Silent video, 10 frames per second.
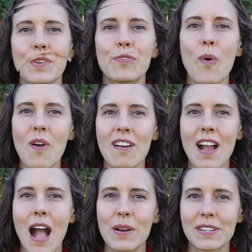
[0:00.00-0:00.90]
For
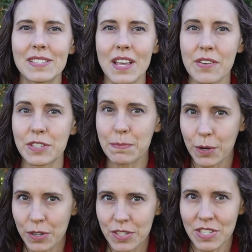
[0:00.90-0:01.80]
ourselves
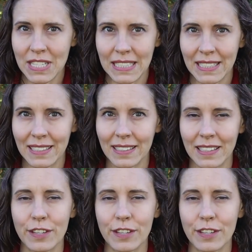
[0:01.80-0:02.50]
personally,